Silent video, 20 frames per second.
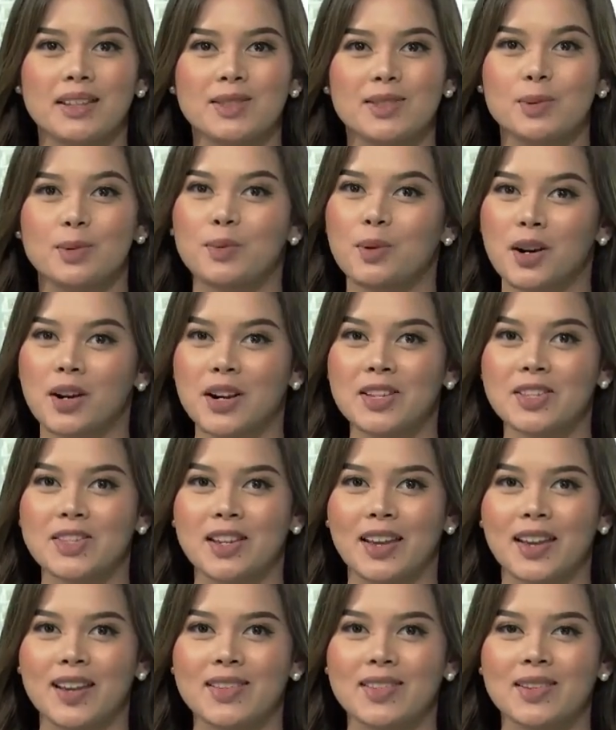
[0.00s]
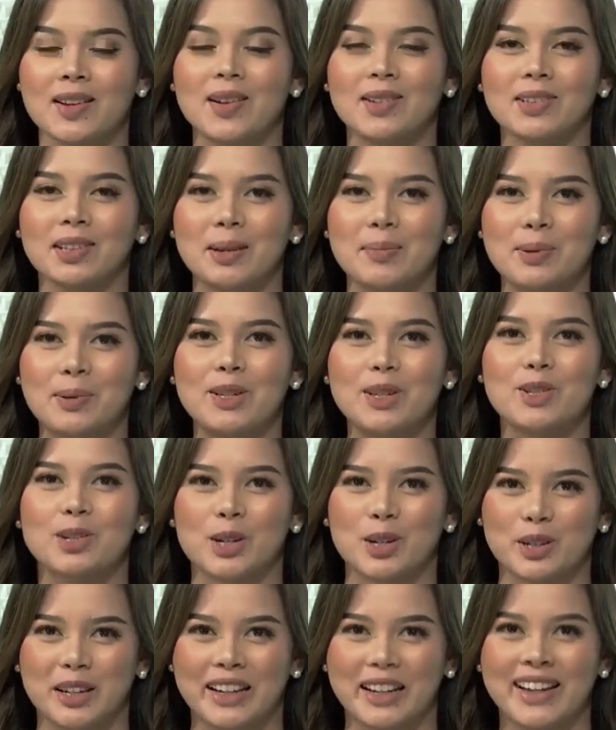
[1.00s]
towards his Olympic
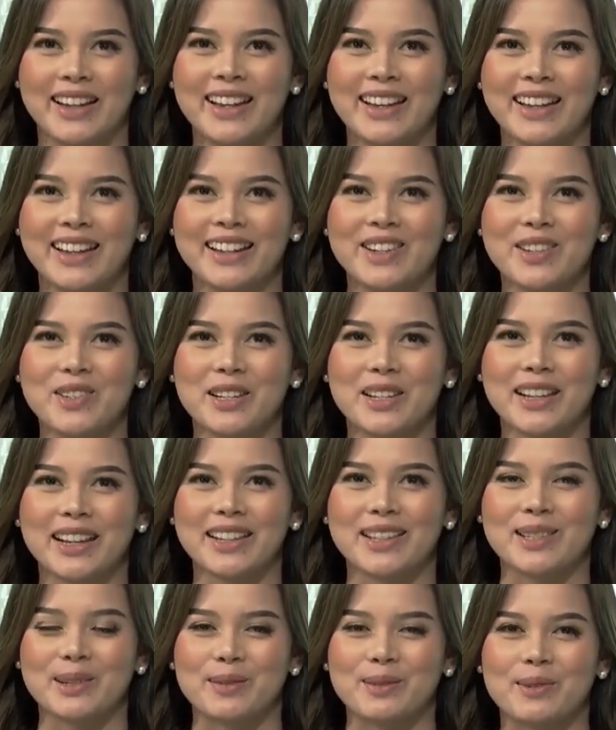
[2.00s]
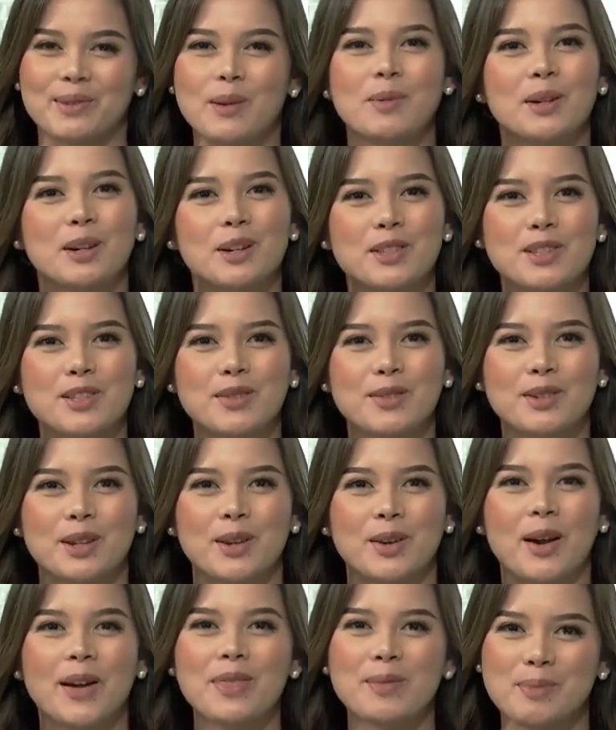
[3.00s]
journey. Here's an excerpt from her
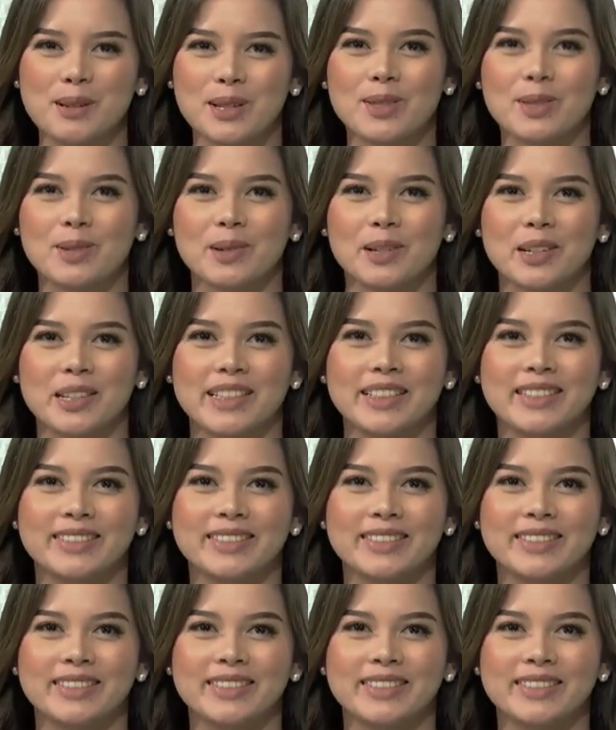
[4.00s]
interview on The Big Story.